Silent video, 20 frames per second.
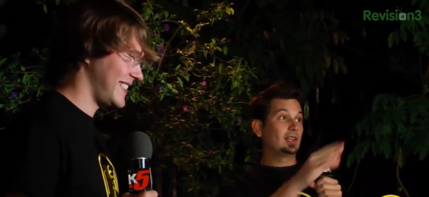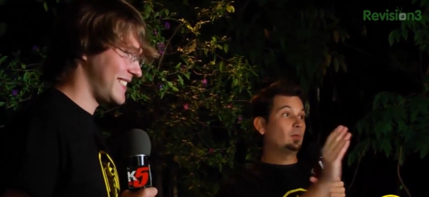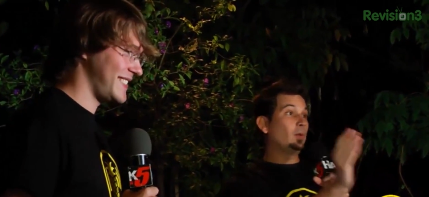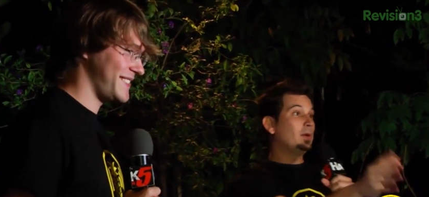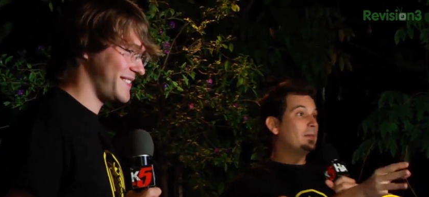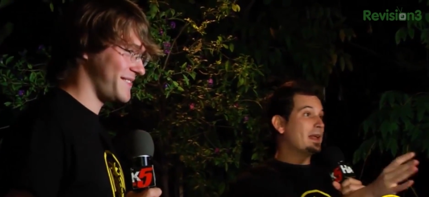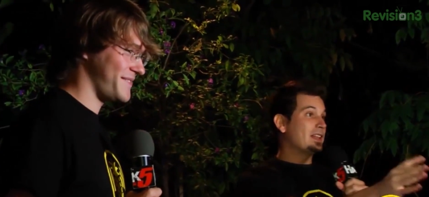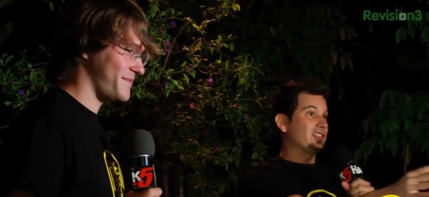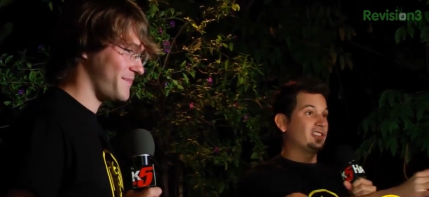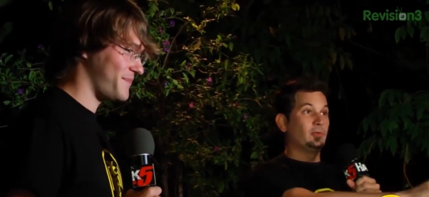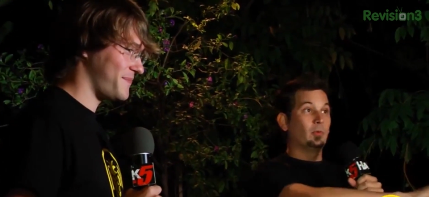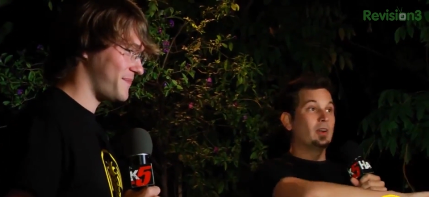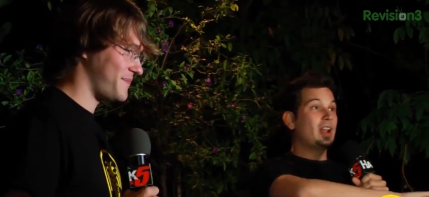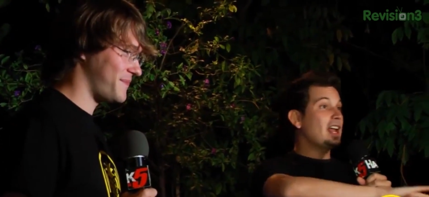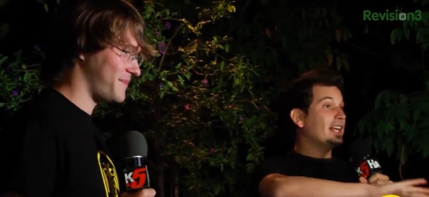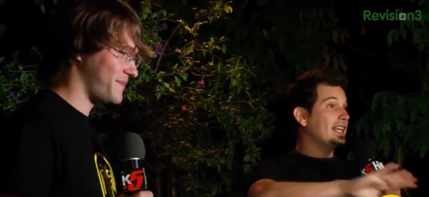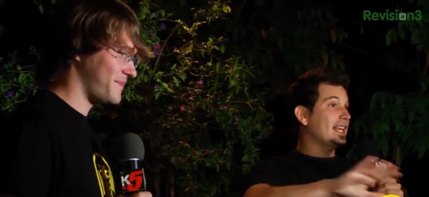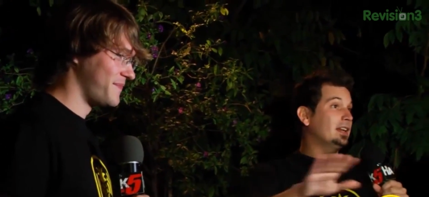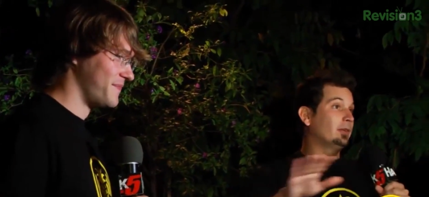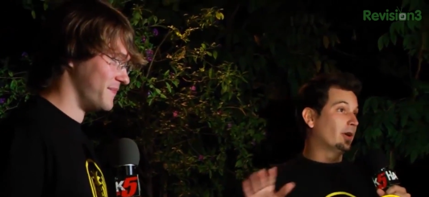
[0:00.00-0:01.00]
Speaker 1: like we mentioned, we're
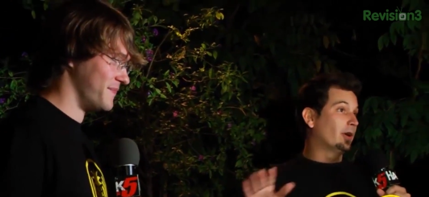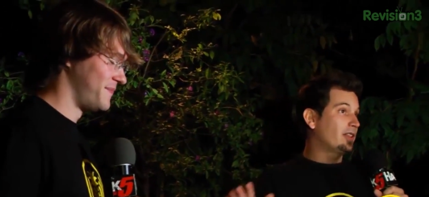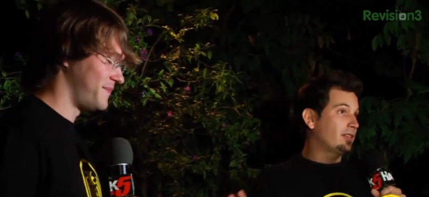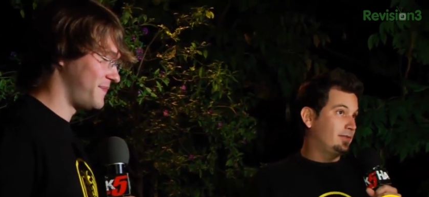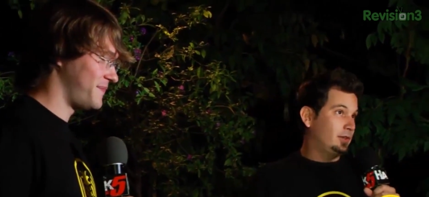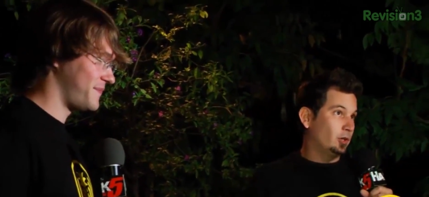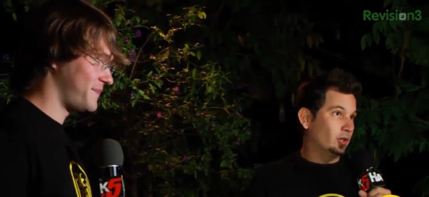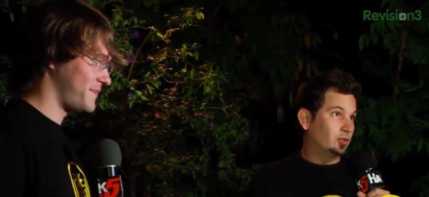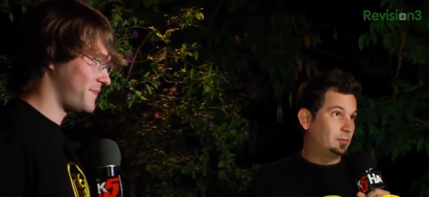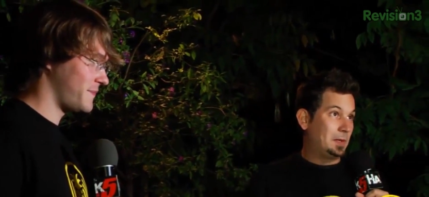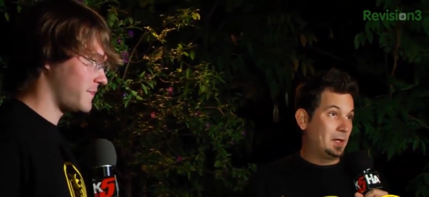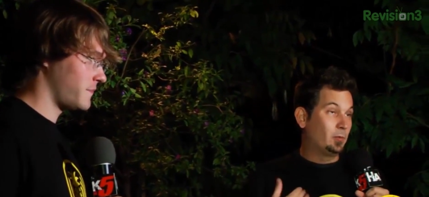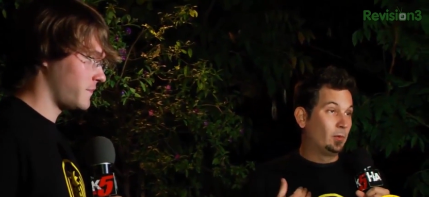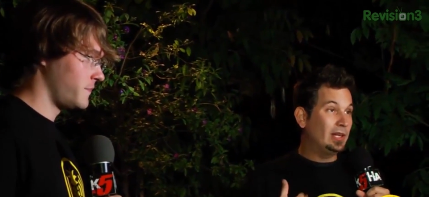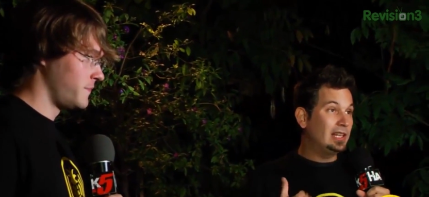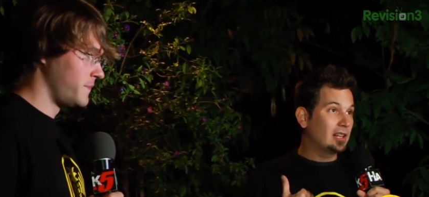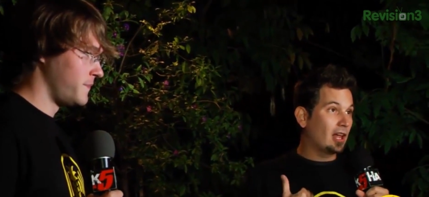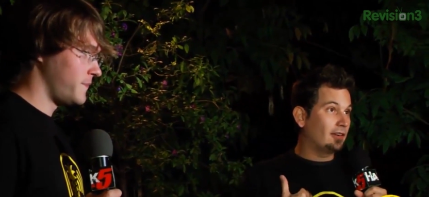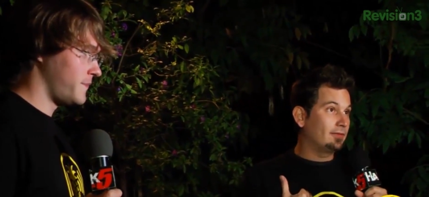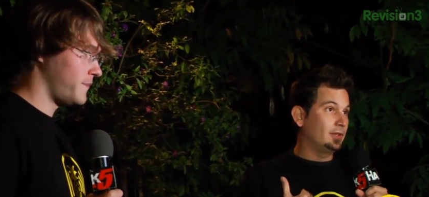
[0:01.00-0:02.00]
not getting rid of USB.
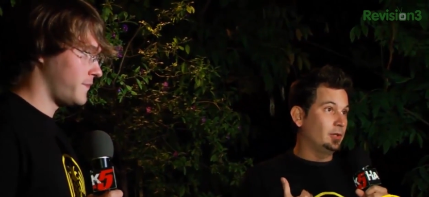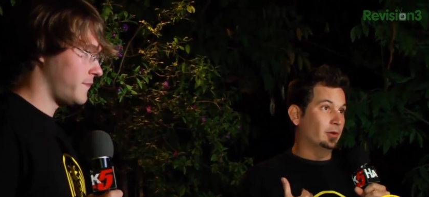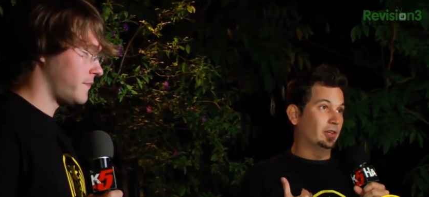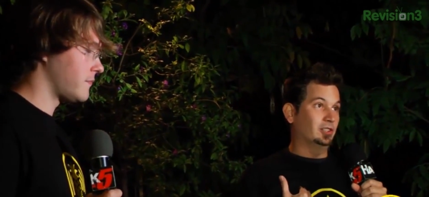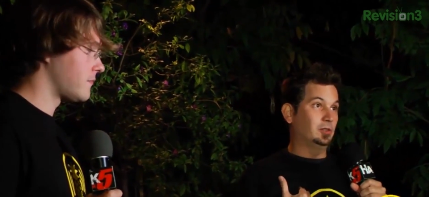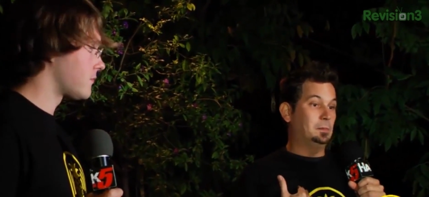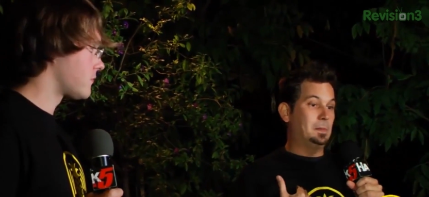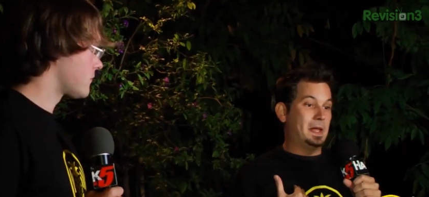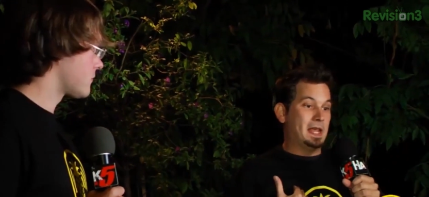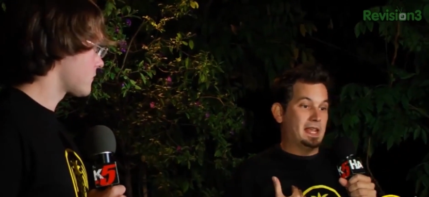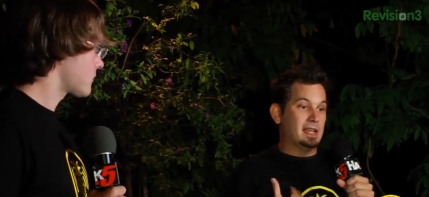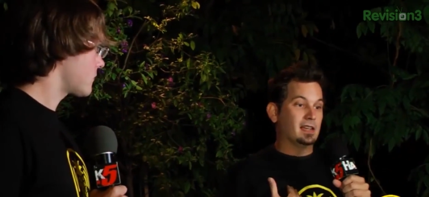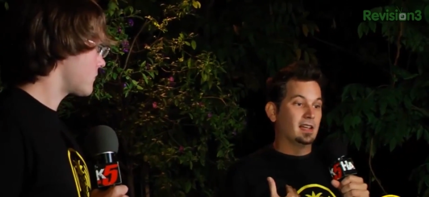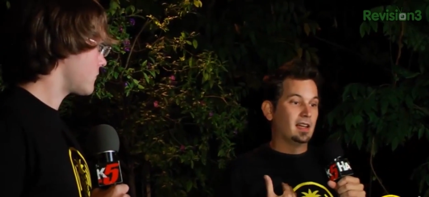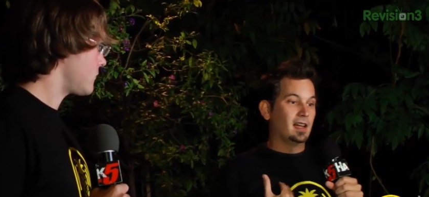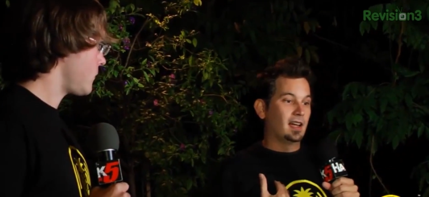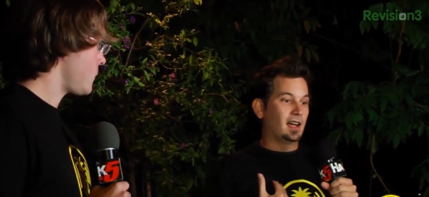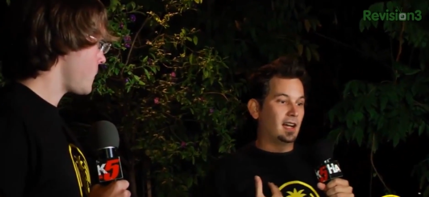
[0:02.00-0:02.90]
We love USB.